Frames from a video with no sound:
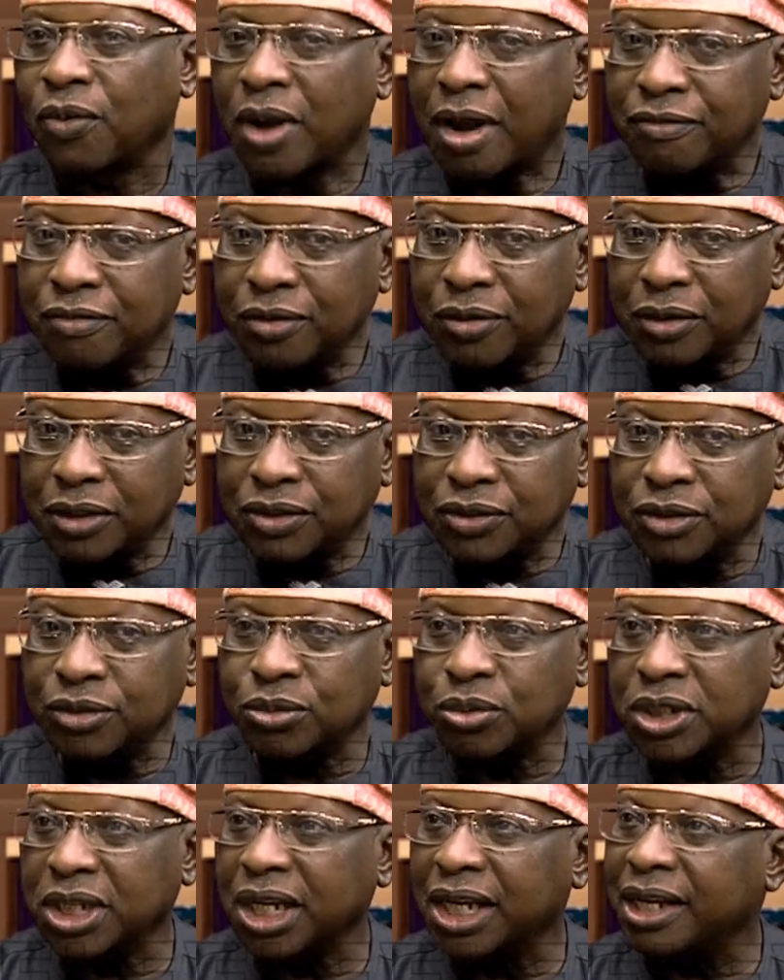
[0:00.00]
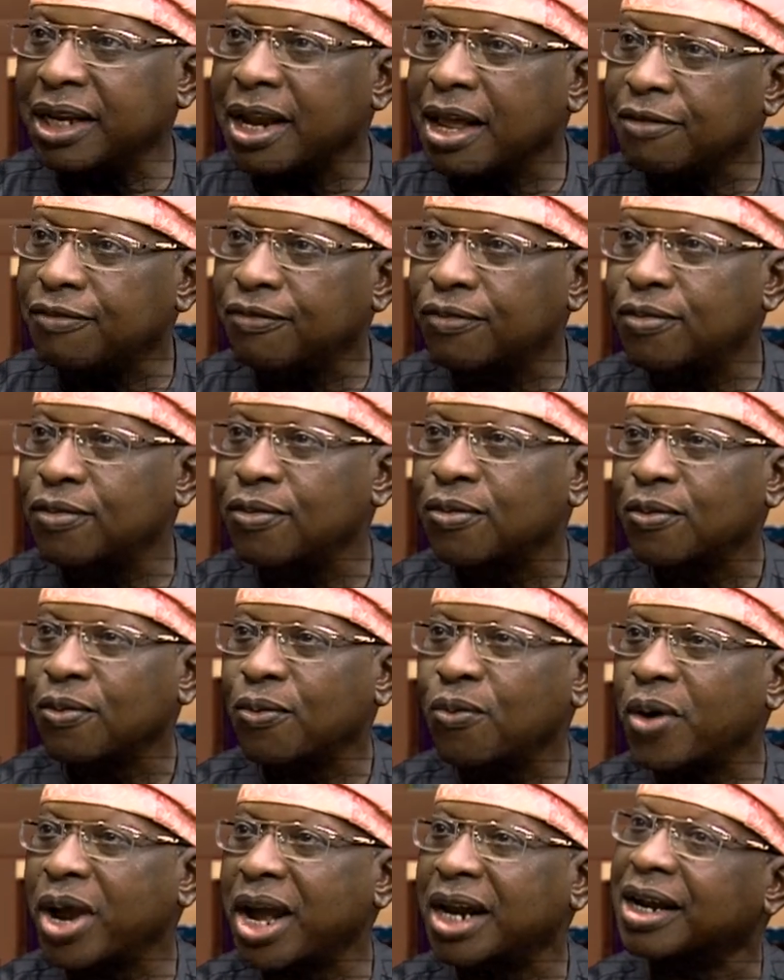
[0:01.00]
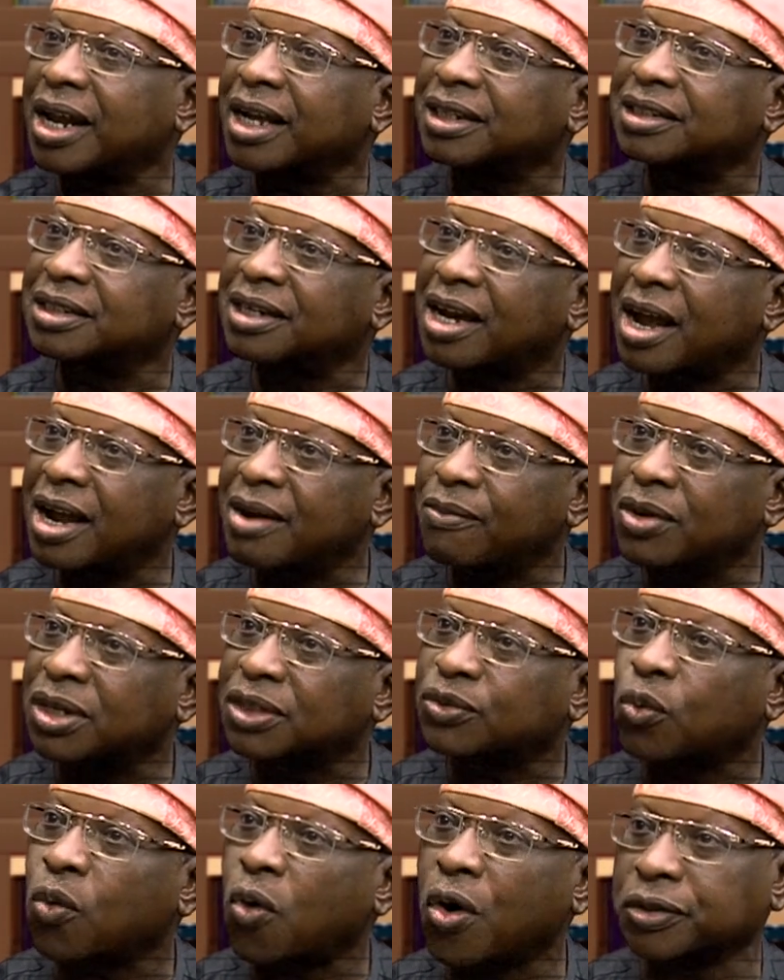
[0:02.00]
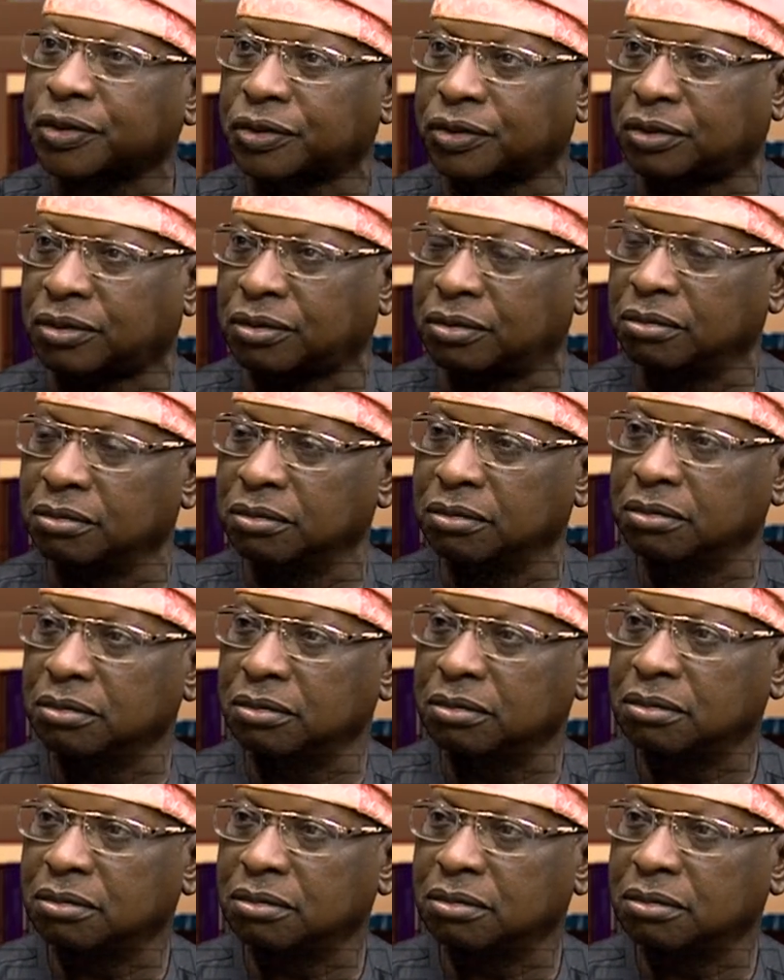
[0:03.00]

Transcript: We haven't gotten to the level where Nigeria Airways was.